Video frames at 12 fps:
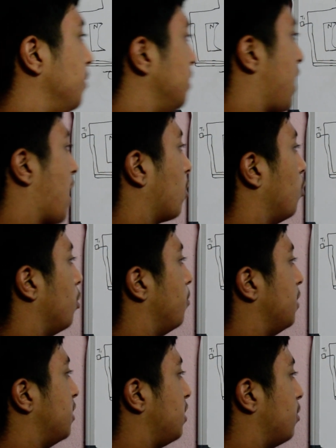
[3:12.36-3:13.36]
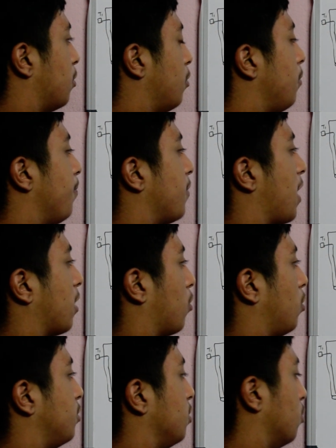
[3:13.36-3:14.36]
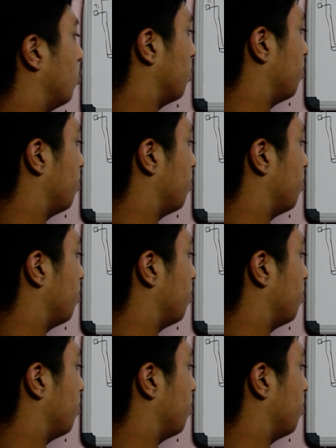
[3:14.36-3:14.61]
means angle will be 0 and cos 0 will